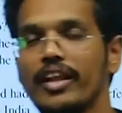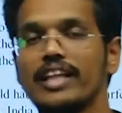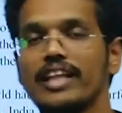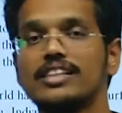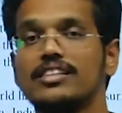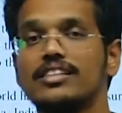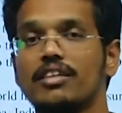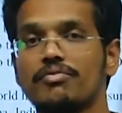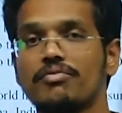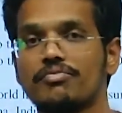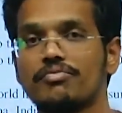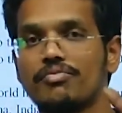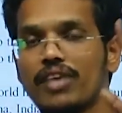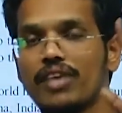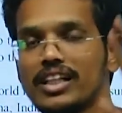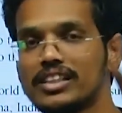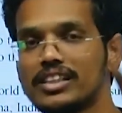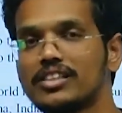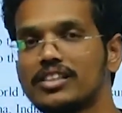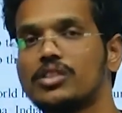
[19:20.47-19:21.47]
is the
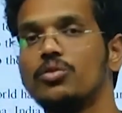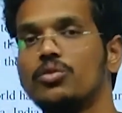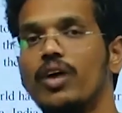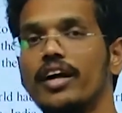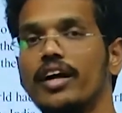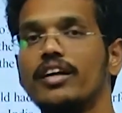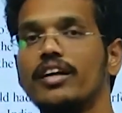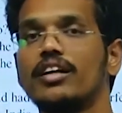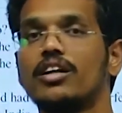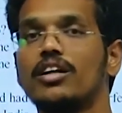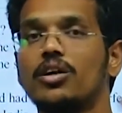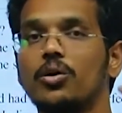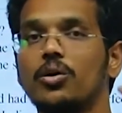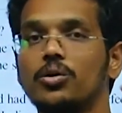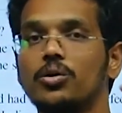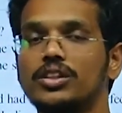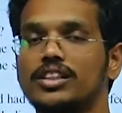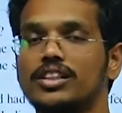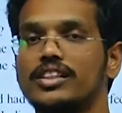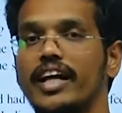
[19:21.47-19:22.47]
first one to
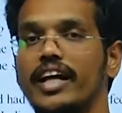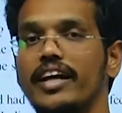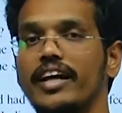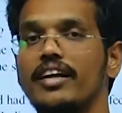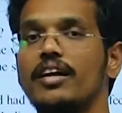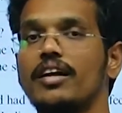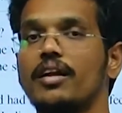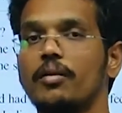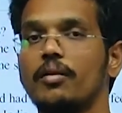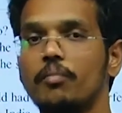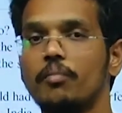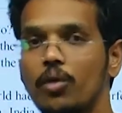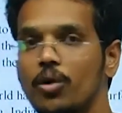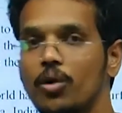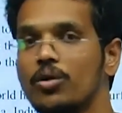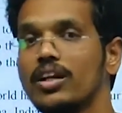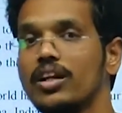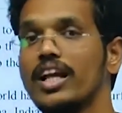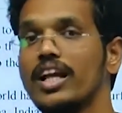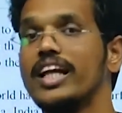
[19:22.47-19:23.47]
send
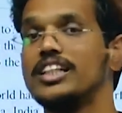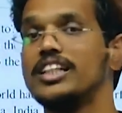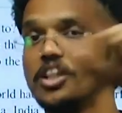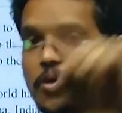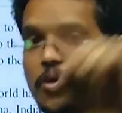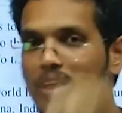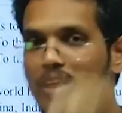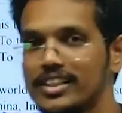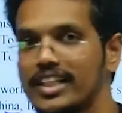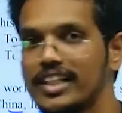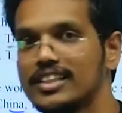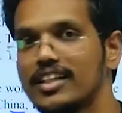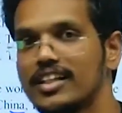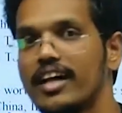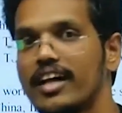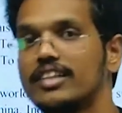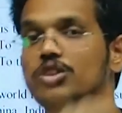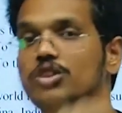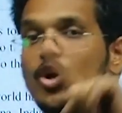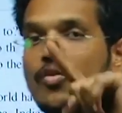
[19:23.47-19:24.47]
moon is
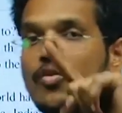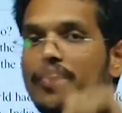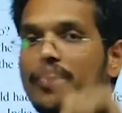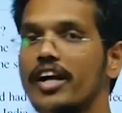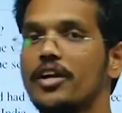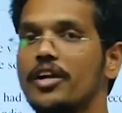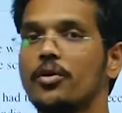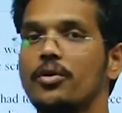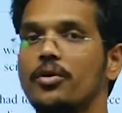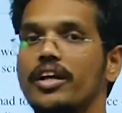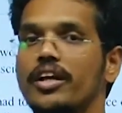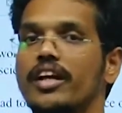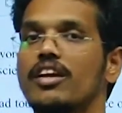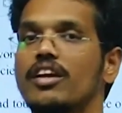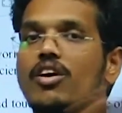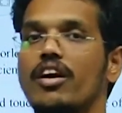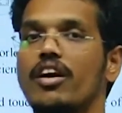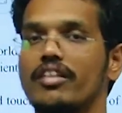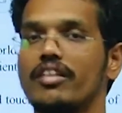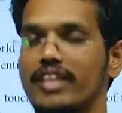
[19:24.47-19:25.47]
USSR, Soviet Union,
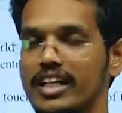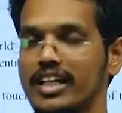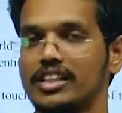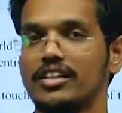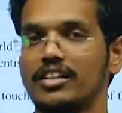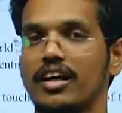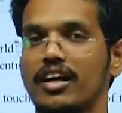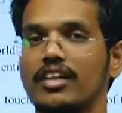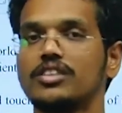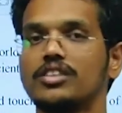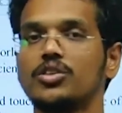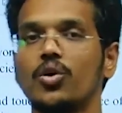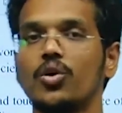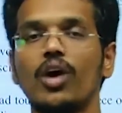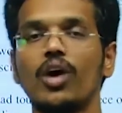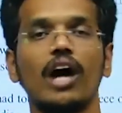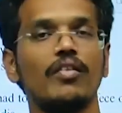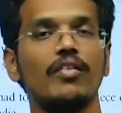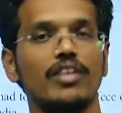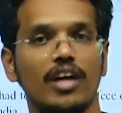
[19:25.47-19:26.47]
not Russia. So
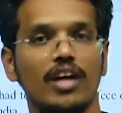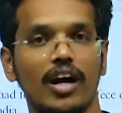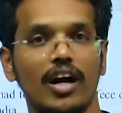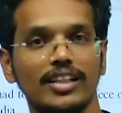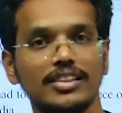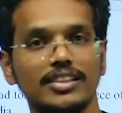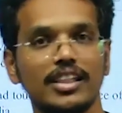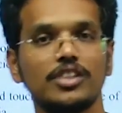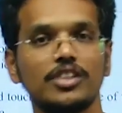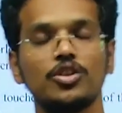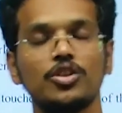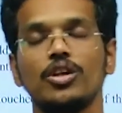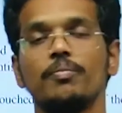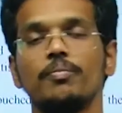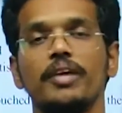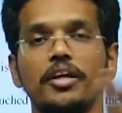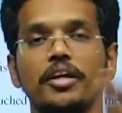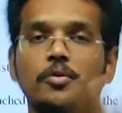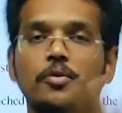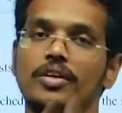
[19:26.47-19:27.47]
our answer should
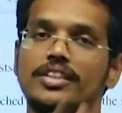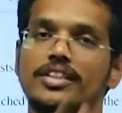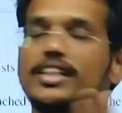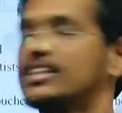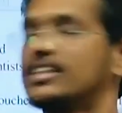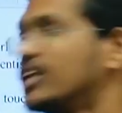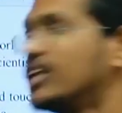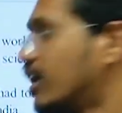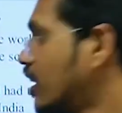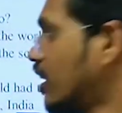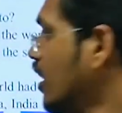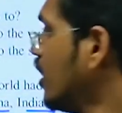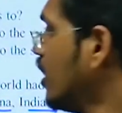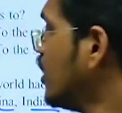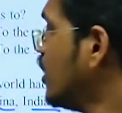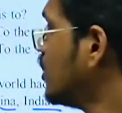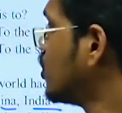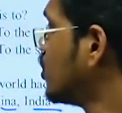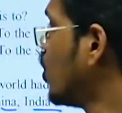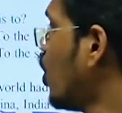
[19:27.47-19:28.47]
be USSR.
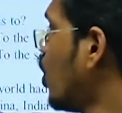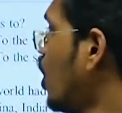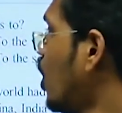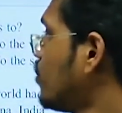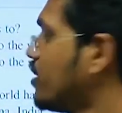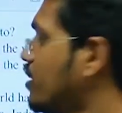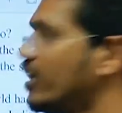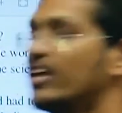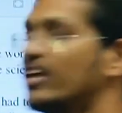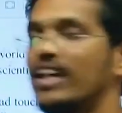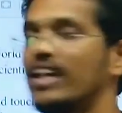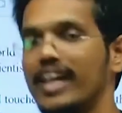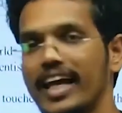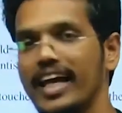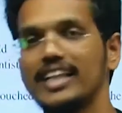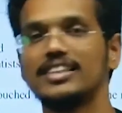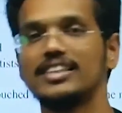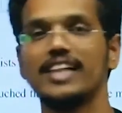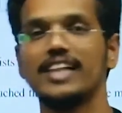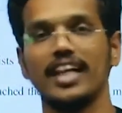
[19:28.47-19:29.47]
So option A
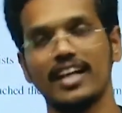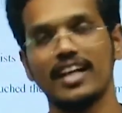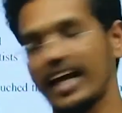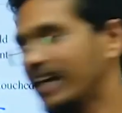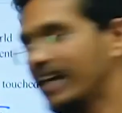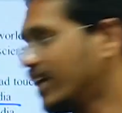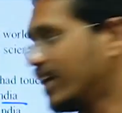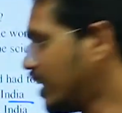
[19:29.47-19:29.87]
is the right